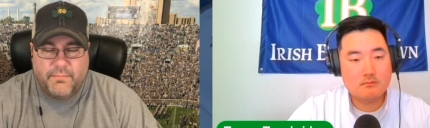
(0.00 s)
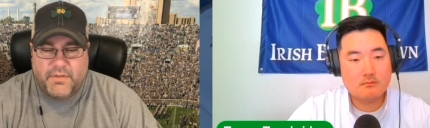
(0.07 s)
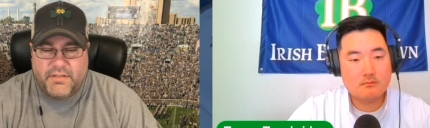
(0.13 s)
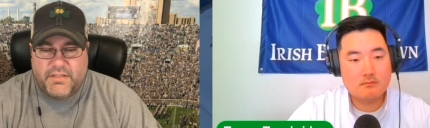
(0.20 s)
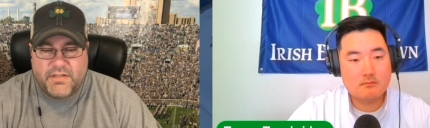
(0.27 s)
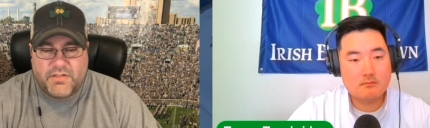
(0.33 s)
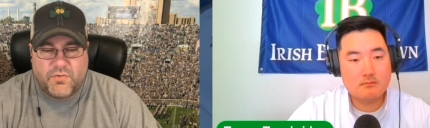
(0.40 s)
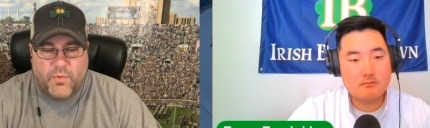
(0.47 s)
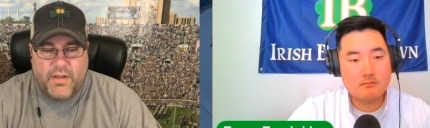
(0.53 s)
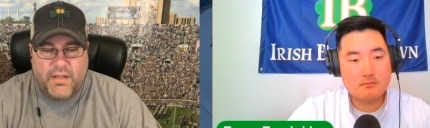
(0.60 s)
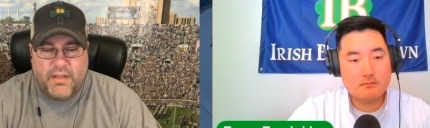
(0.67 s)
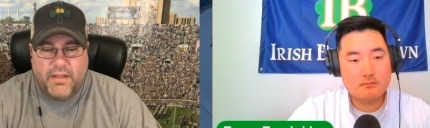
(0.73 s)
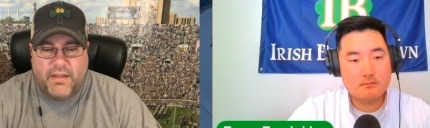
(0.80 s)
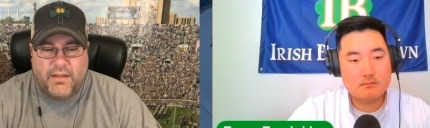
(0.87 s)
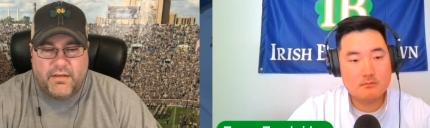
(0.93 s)
Speaker 1: but this
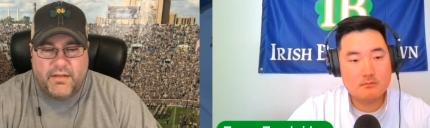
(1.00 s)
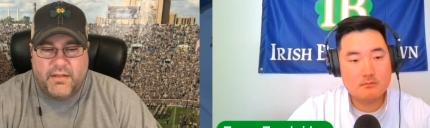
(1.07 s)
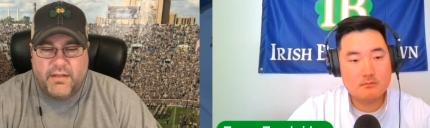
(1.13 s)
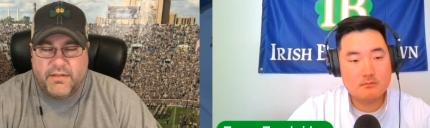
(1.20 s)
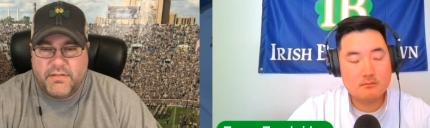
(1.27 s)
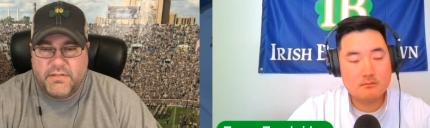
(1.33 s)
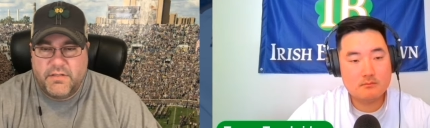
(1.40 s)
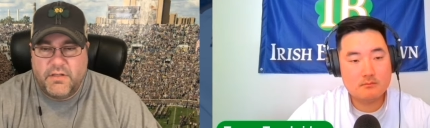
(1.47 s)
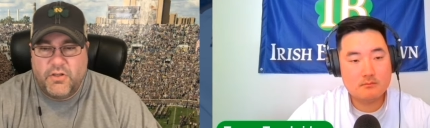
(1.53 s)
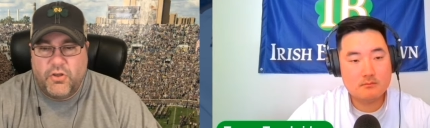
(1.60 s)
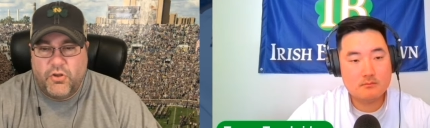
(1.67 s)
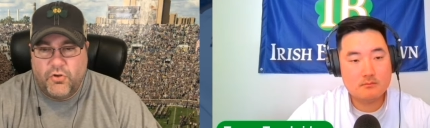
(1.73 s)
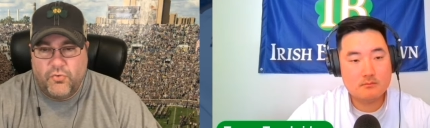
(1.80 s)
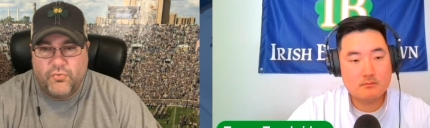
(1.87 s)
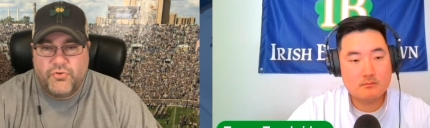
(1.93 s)
week it is
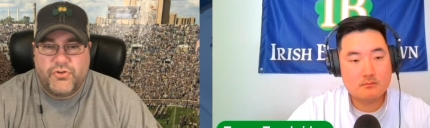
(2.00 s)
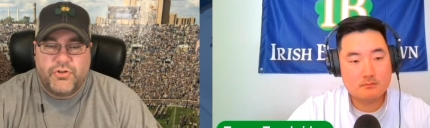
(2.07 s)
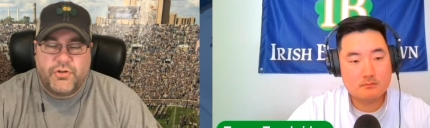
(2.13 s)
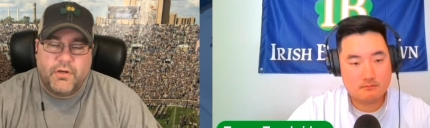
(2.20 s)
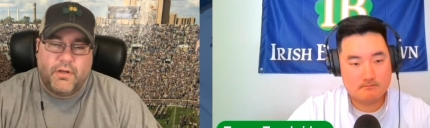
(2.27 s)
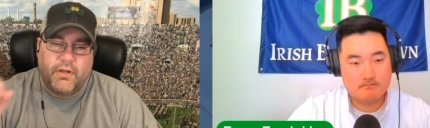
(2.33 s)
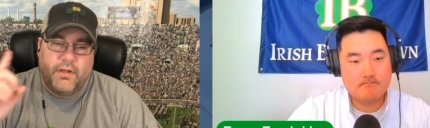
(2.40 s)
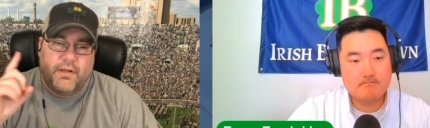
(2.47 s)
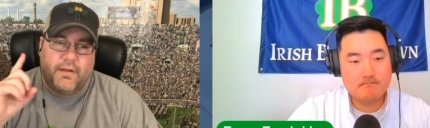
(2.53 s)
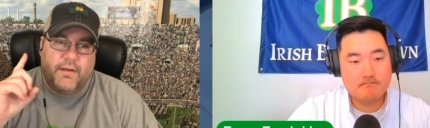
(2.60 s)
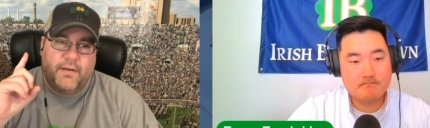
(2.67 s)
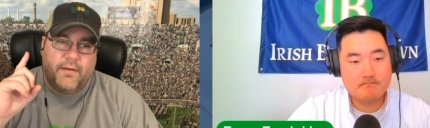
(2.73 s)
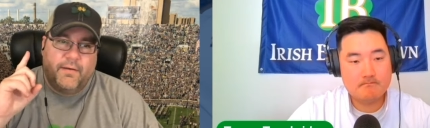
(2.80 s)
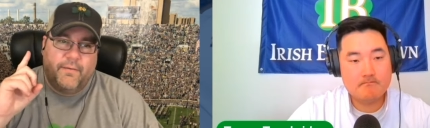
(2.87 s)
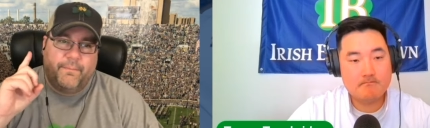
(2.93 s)
huge.
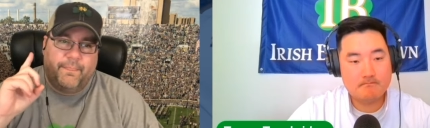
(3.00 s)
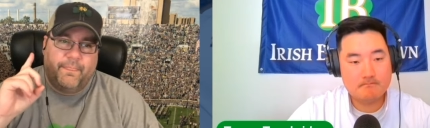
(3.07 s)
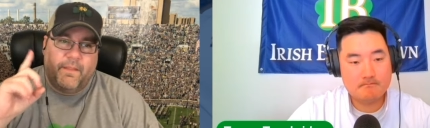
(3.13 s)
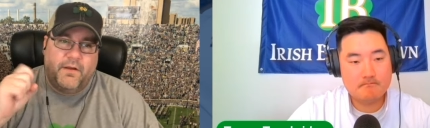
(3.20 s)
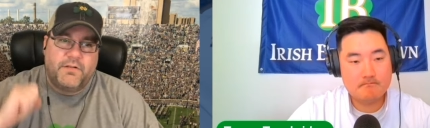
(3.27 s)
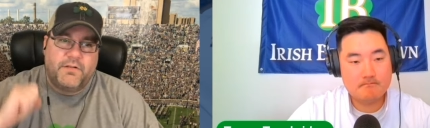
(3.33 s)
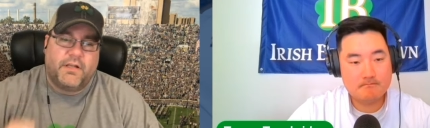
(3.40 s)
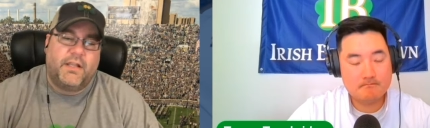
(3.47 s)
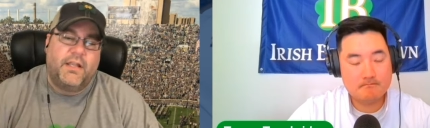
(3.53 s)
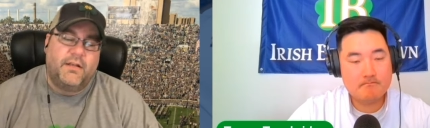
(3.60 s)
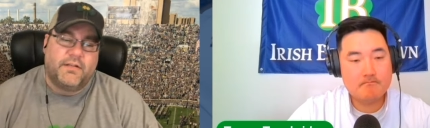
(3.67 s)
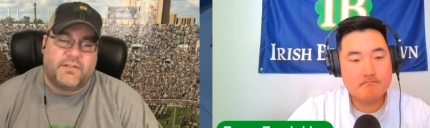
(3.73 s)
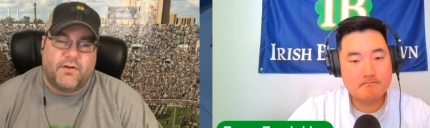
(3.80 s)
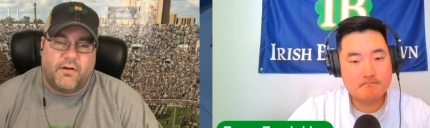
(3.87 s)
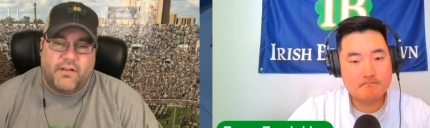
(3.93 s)
Here's a key to
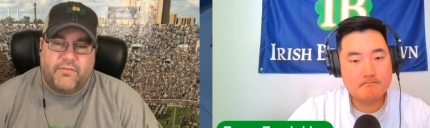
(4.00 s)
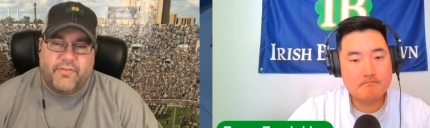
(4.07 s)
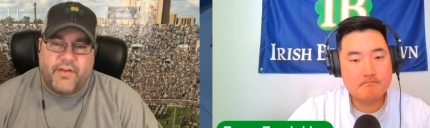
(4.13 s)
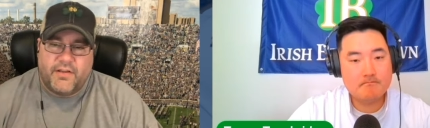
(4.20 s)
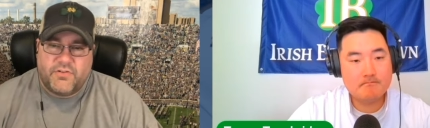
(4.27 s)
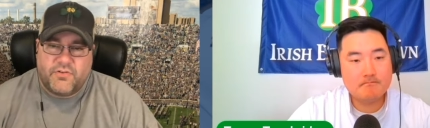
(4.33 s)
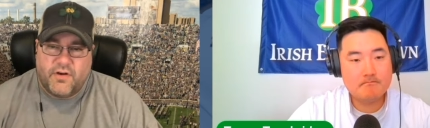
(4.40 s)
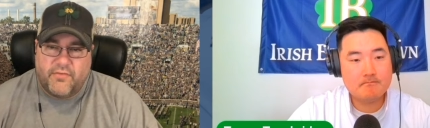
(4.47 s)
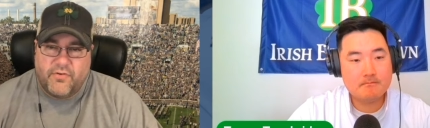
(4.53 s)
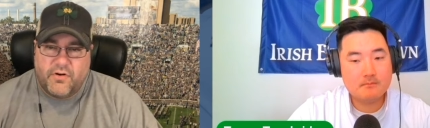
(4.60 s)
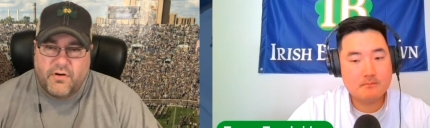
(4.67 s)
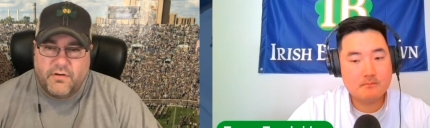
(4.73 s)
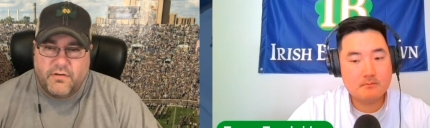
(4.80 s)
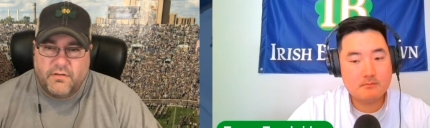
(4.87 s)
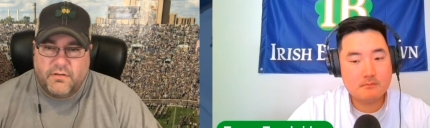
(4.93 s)
starting fast,
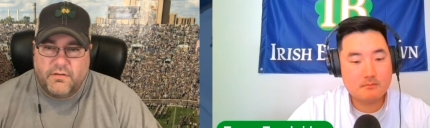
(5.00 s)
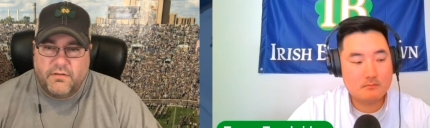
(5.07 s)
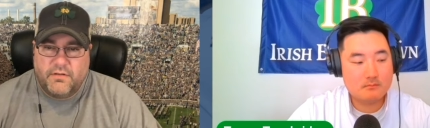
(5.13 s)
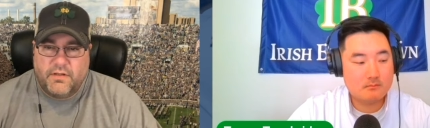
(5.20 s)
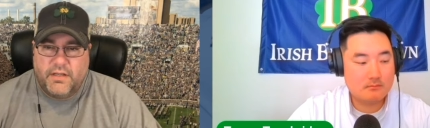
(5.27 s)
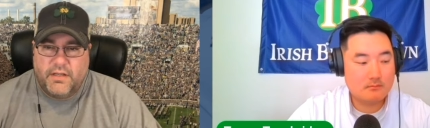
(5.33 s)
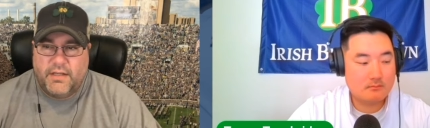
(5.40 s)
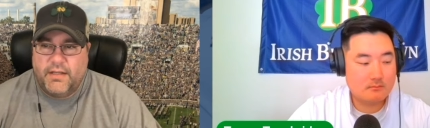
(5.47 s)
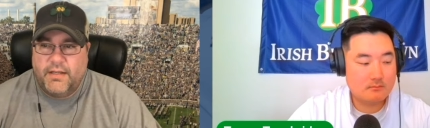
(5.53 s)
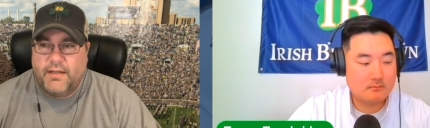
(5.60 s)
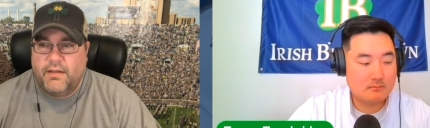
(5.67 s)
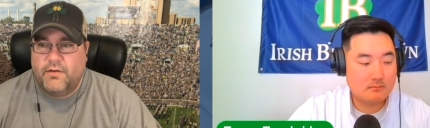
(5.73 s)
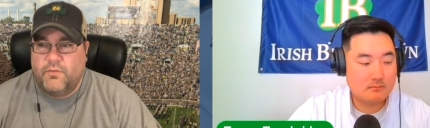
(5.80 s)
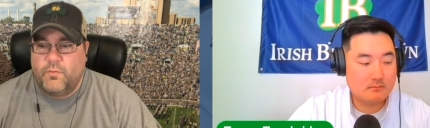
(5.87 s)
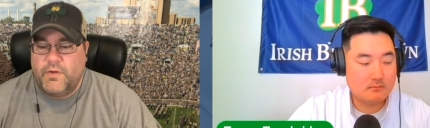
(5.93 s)
Trevor.
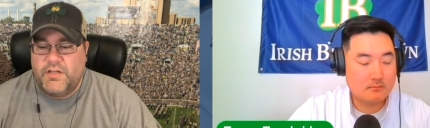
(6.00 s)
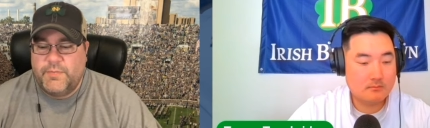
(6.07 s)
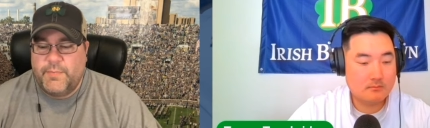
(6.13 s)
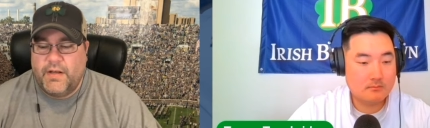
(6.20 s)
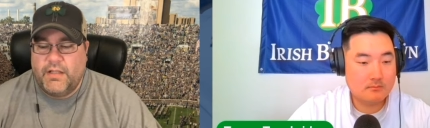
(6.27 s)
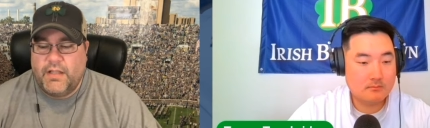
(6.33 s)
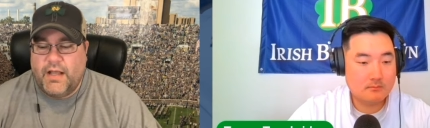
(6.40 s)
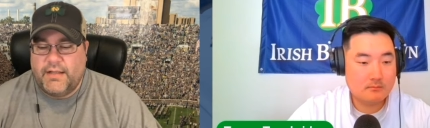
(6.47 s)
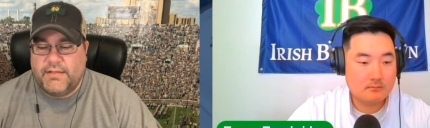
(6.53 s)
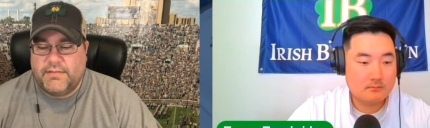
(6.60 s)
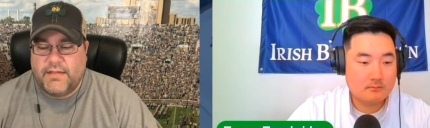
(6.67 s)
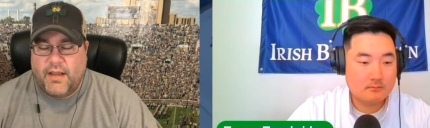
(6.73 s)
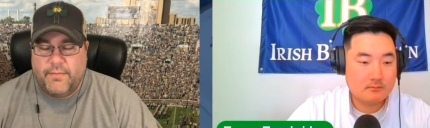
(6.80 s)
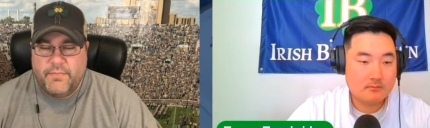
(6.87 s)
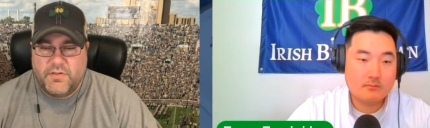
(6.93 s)
And we spent a lot of
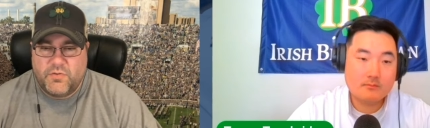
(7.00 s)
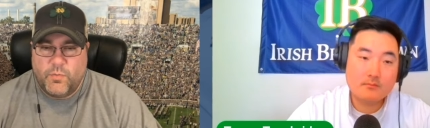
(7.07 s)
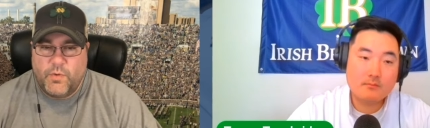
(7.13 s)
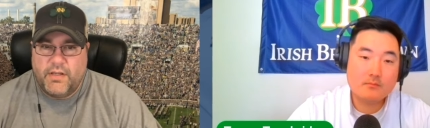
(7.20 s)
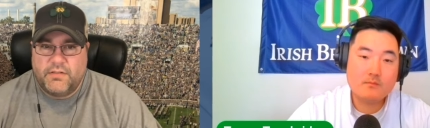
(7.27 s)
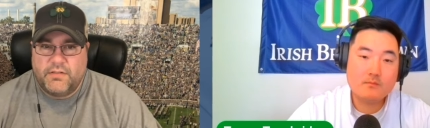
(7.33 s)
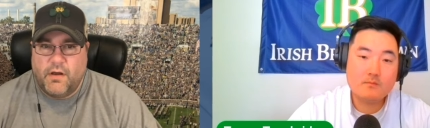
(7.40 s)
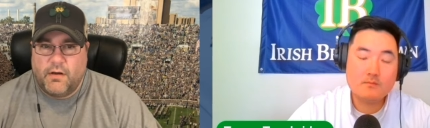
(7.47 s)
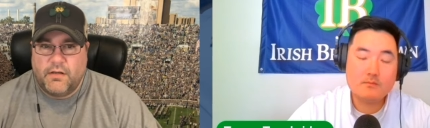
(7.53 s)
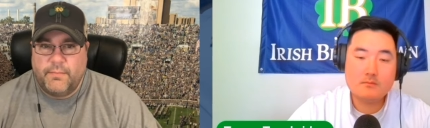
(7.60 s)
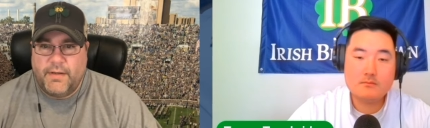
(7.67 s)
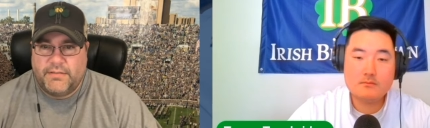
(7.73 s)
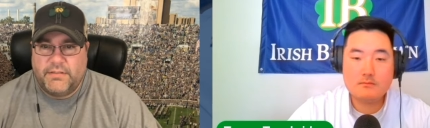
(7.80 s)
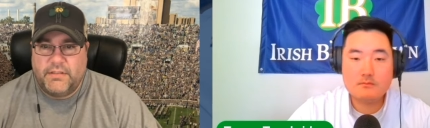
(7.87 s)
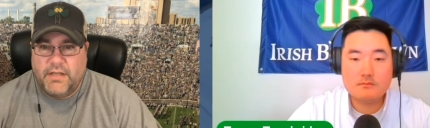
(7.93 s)
time this week talking
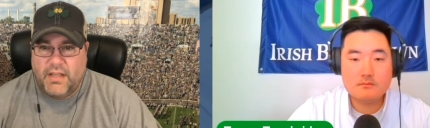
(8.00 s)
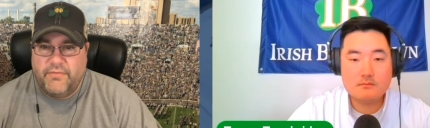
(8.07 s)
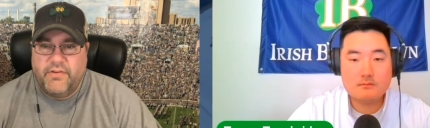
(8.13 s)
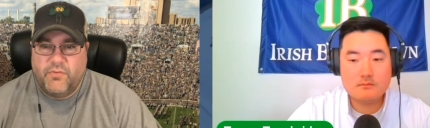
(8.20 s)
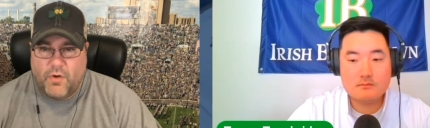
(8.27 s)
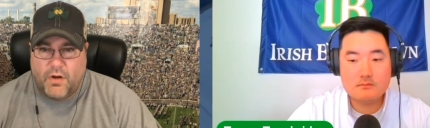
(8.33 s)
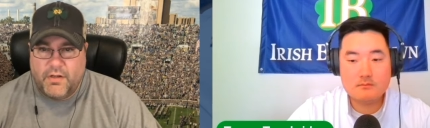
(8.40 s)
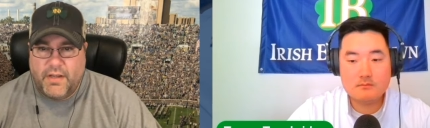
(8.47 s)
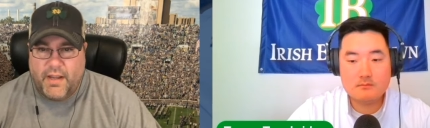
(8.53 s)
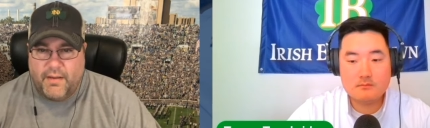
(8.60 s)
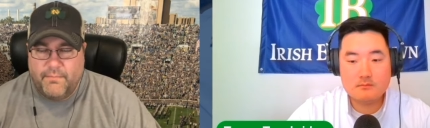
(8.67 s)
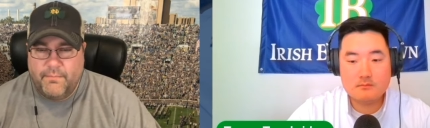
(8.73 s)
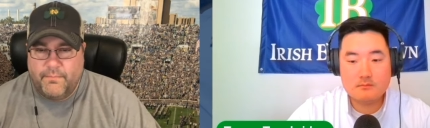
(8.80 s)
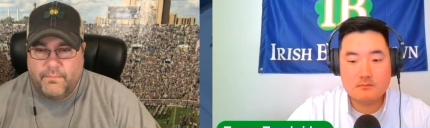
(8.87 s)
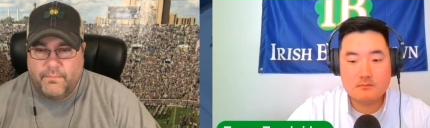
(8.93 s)
about the Navy run game.